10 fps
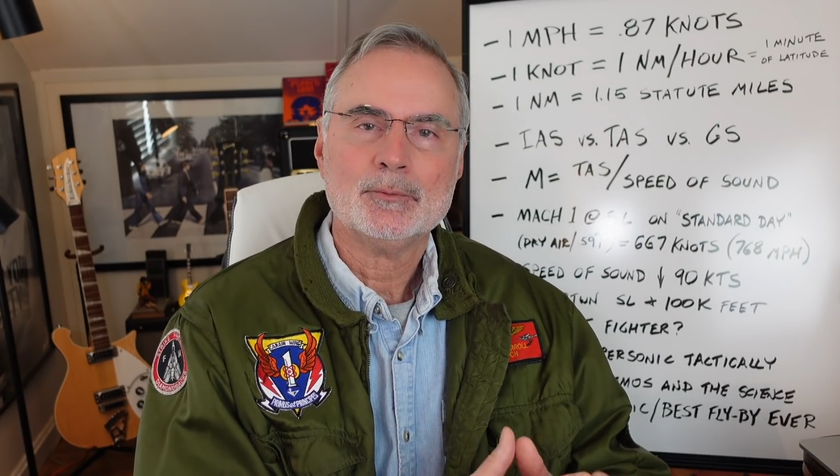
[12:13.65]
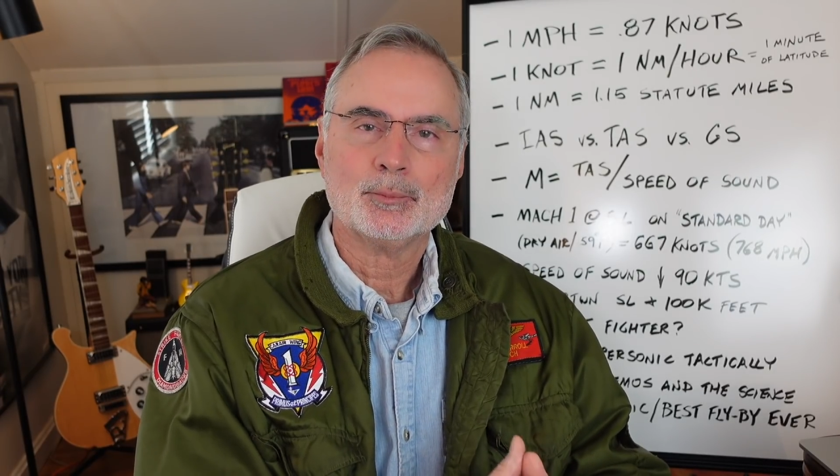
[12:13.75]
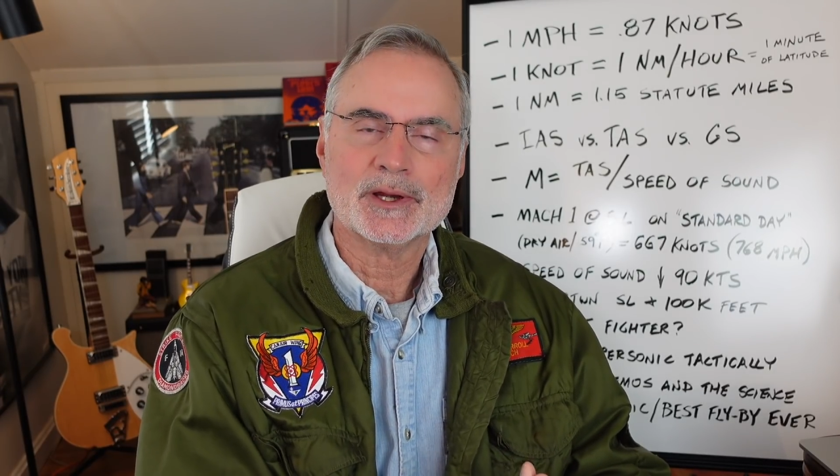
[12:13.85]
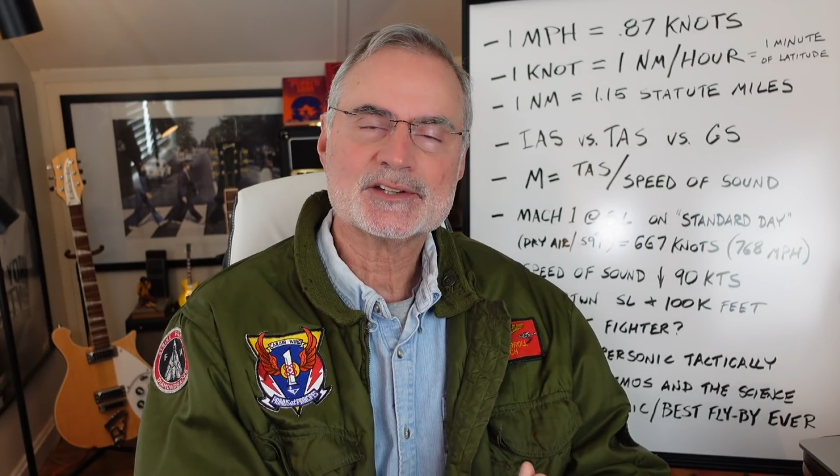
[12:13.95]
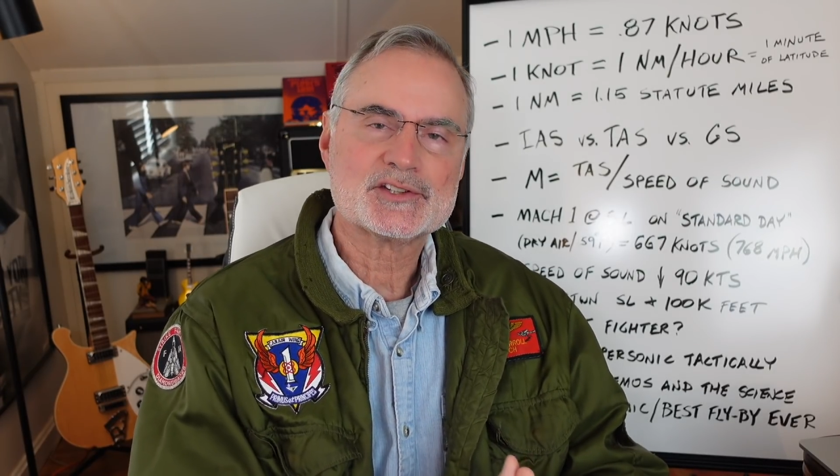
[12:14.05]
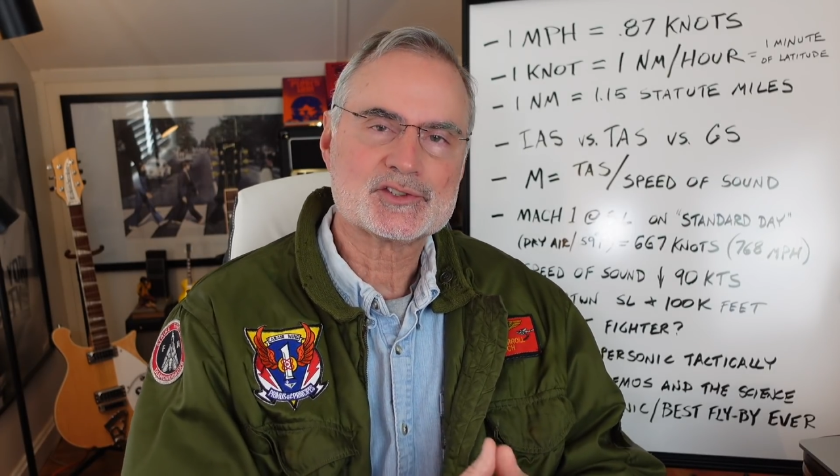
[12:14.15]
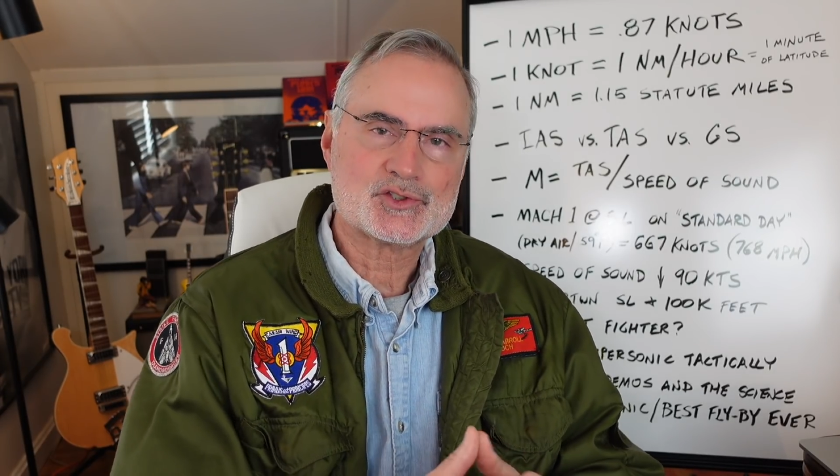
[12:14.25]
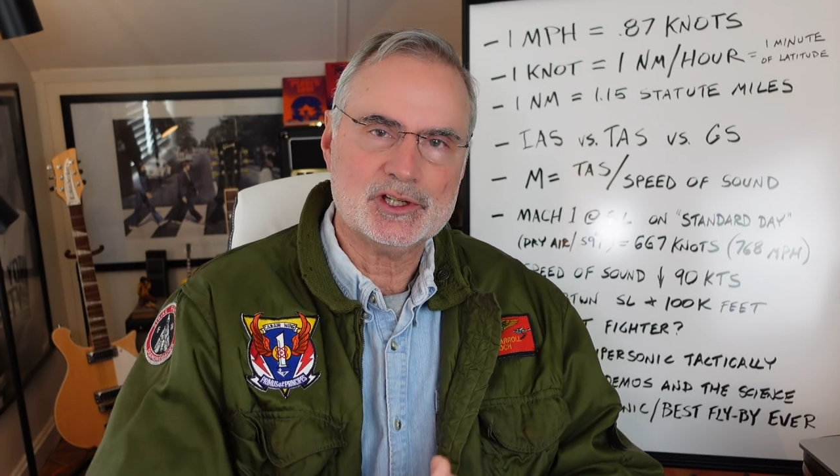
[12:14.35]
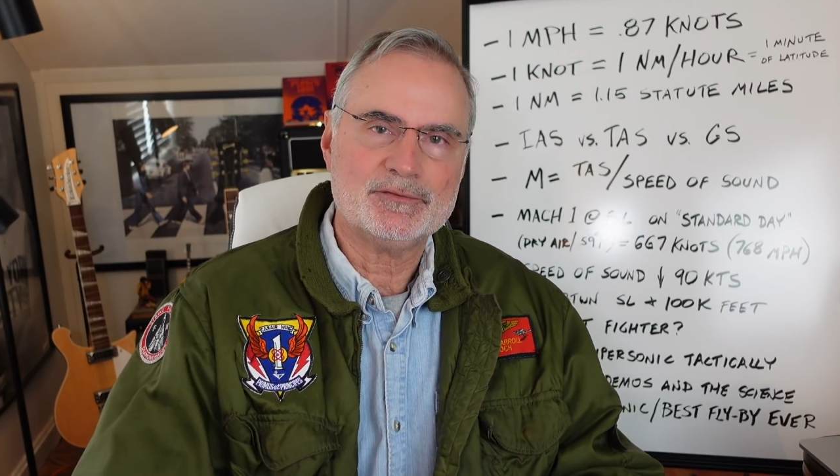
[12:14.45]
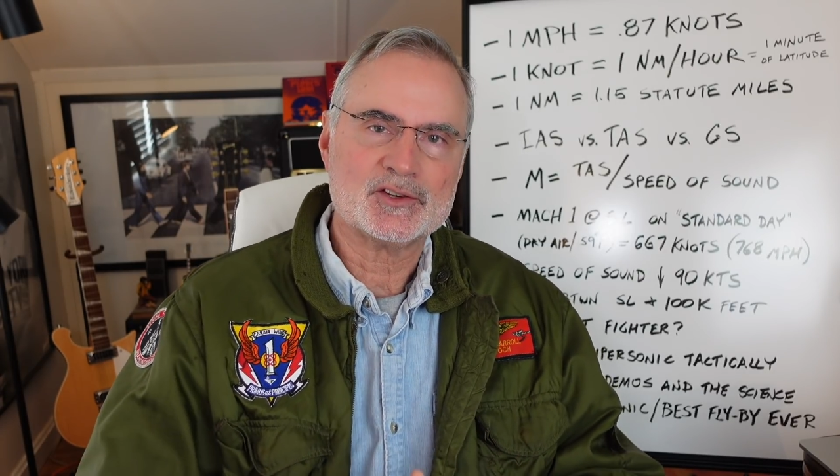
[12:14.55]
brings his
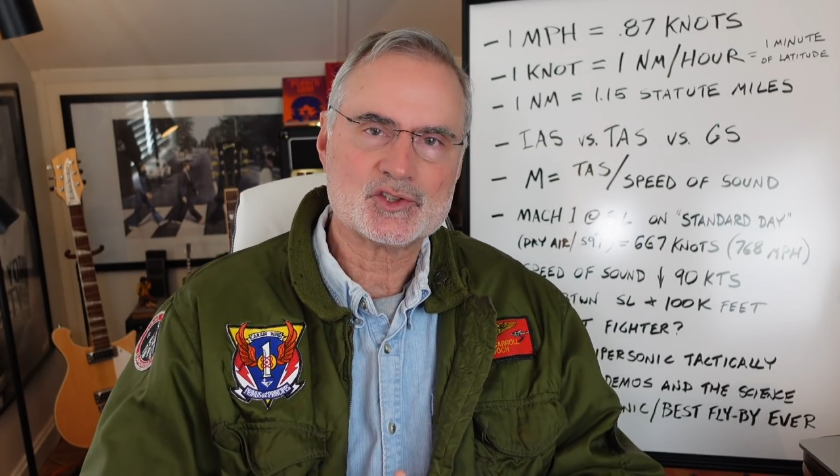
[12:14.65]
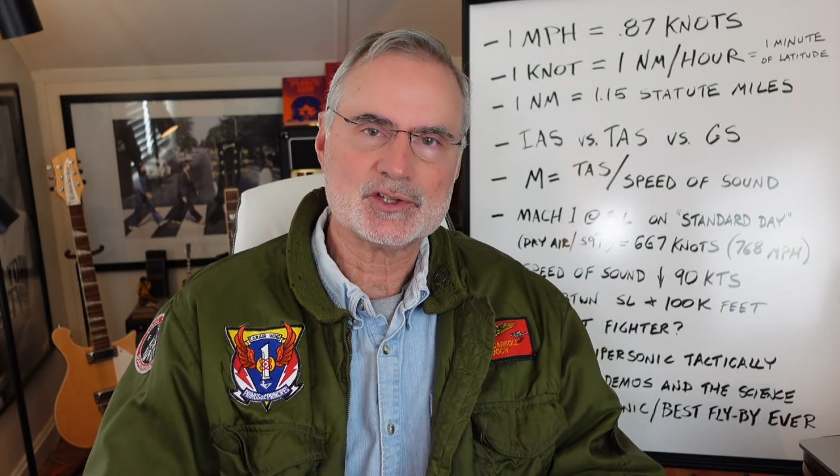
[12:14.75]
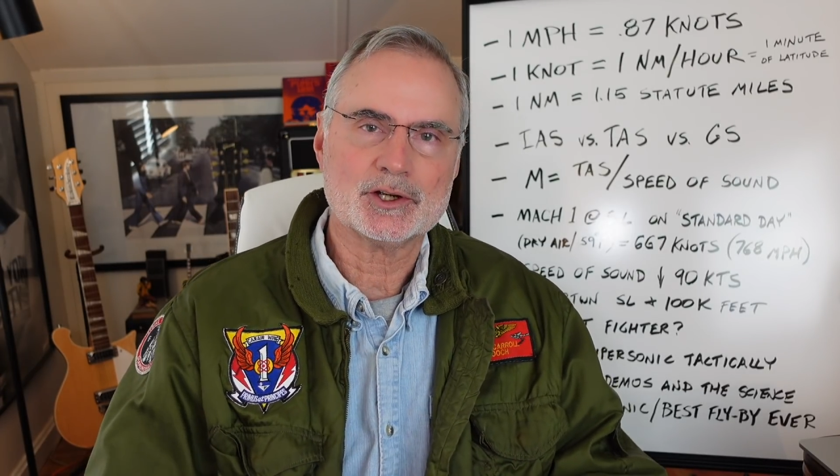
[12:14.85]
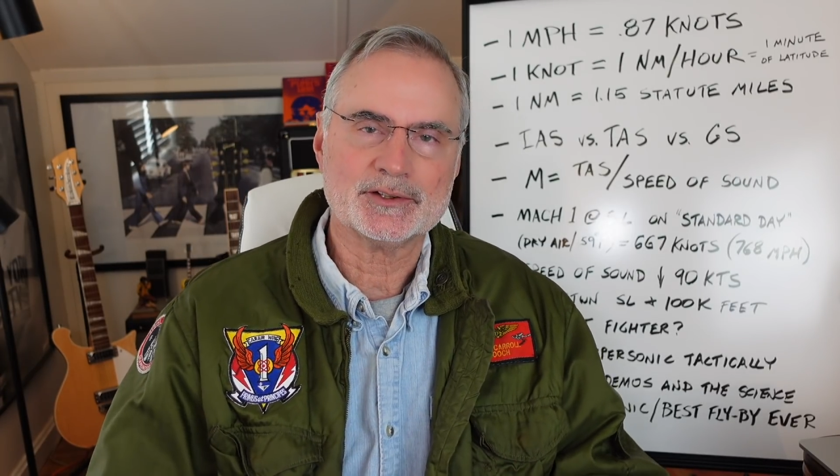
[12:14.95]
chief engineer,